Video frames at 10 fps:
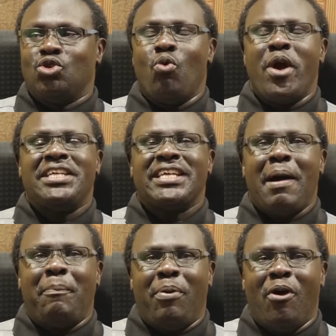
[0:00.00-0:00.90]
To wait
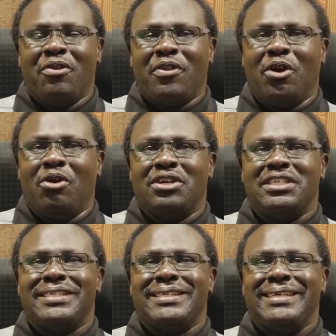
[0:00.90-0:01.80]
upon the
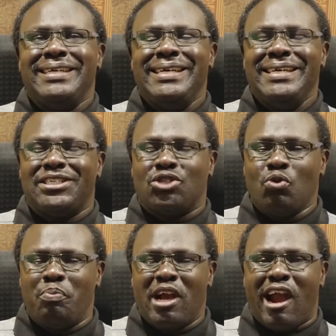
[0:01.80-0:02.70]
Lord is
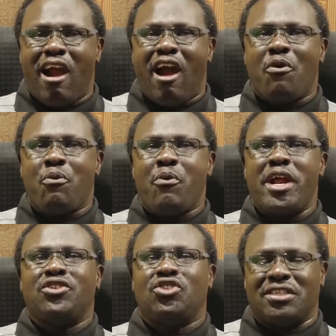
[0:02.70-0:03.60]
to be
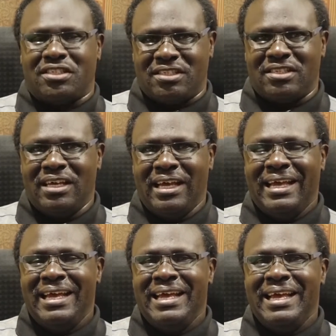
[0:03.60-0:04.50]
courageous
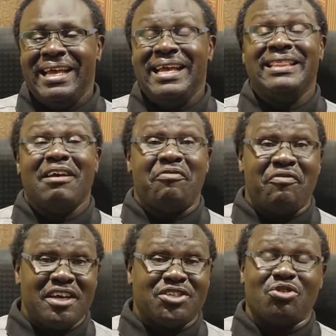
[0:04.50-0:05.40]
in the
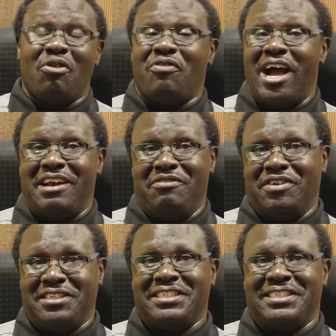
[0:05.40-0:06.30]
face of
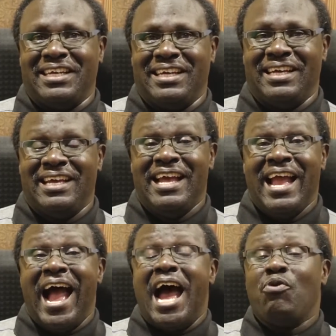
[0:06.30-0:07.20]
adversity.
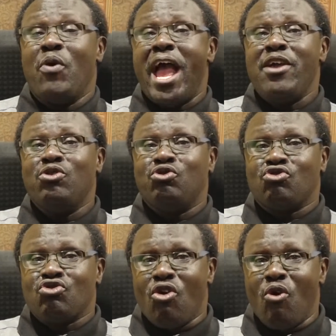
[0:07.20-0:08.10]
And where are you
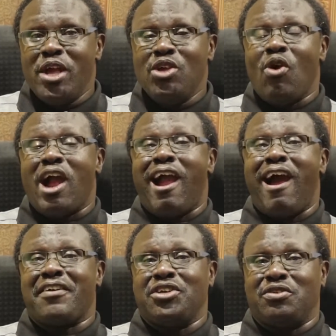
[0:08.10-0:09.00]
drawing your
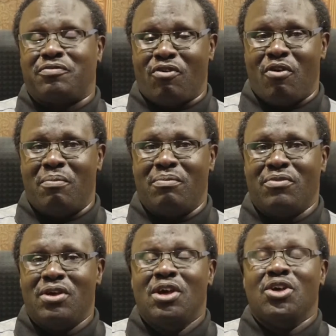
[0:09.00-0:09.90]
courage from?
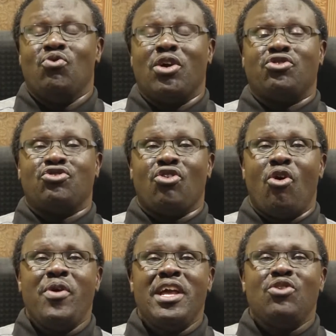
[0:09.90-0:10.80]
You are
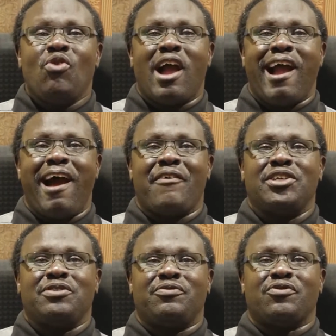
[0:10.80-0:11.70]
drawing your
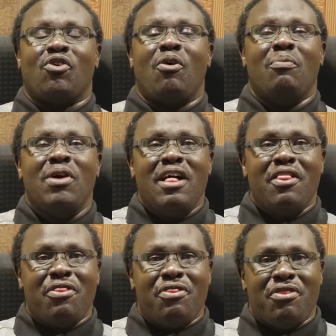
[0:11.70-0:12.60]
courage from
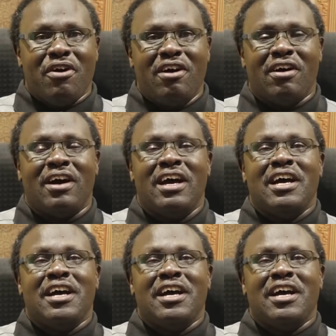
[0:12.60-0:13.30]
the